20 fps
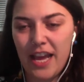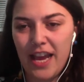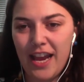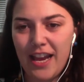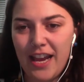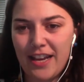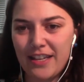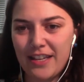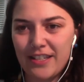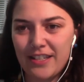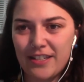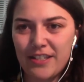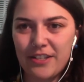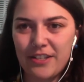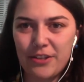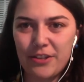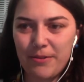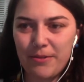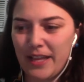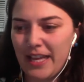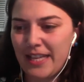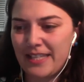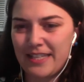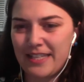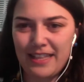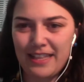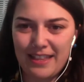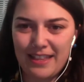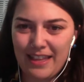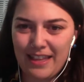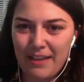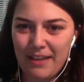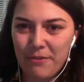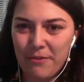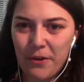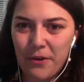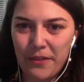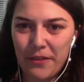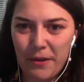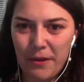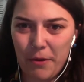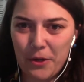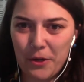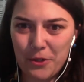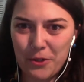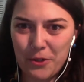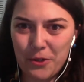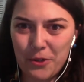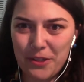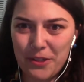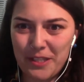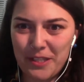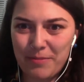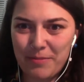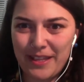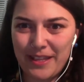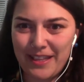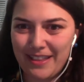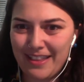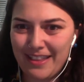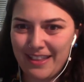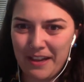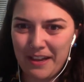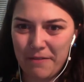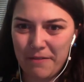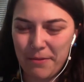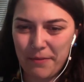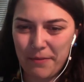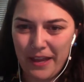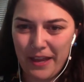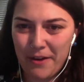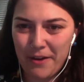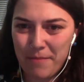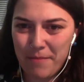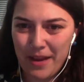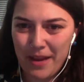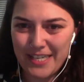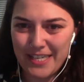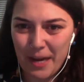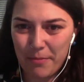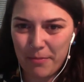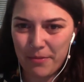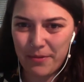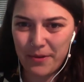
and you realize that they've all got their own truths, but none of them, they don't match up